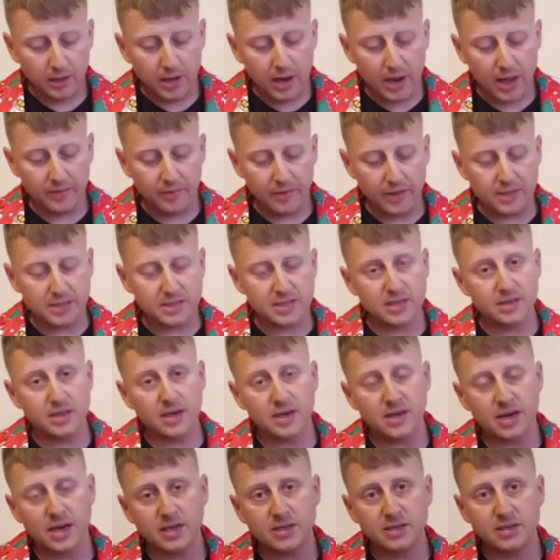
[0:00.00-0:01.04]
And they said that
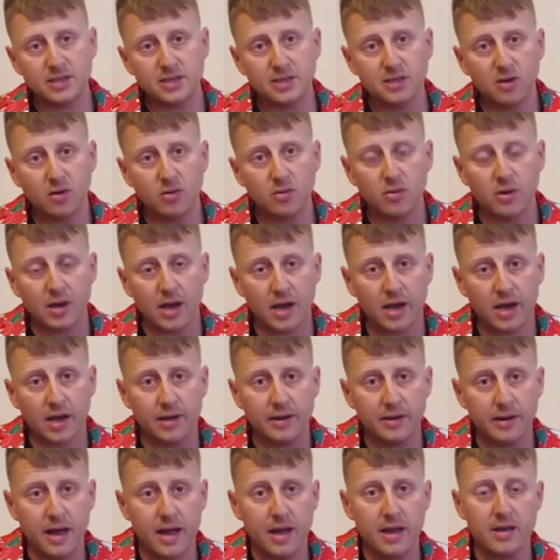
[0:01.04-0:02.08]
in
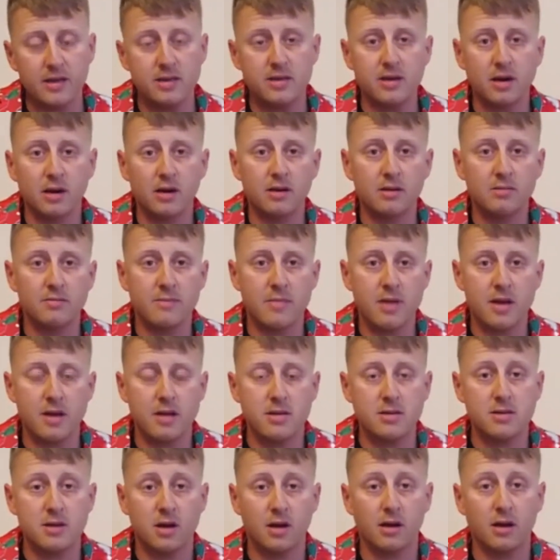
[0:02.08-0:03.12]
1909,
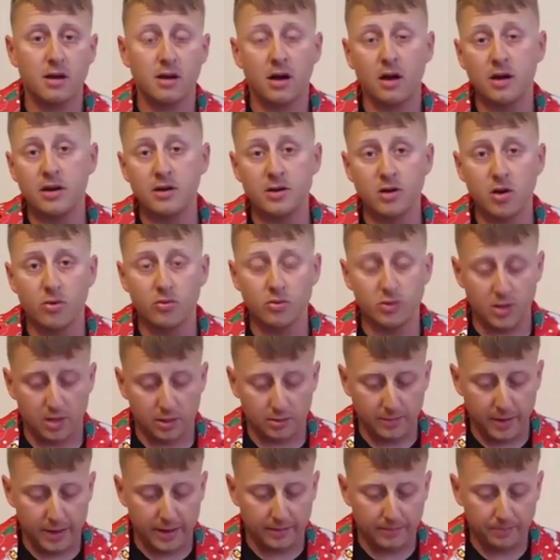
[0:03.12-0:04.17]
a unknown young
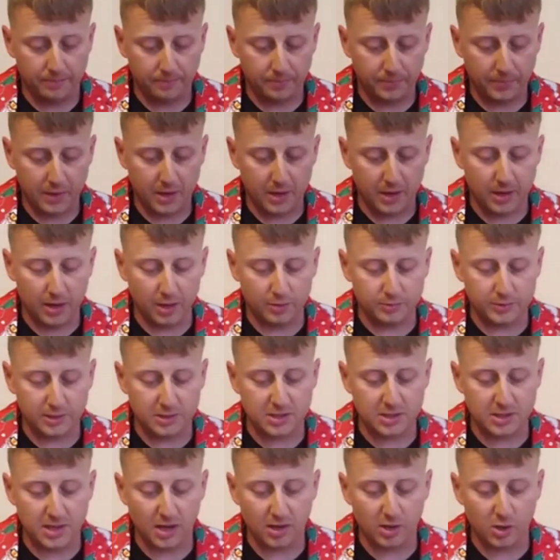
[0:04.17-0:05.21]
man helped a
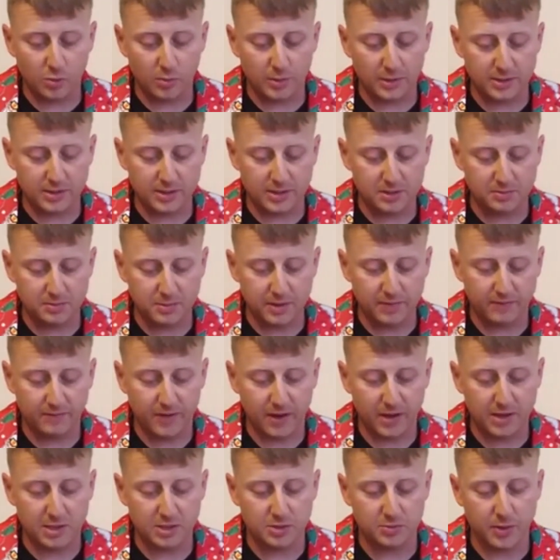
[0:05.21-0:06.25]
Chicago businessman
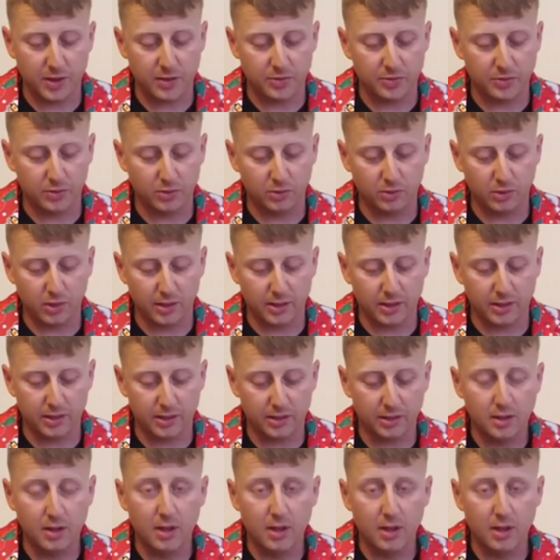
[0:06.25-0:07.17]
find his way through London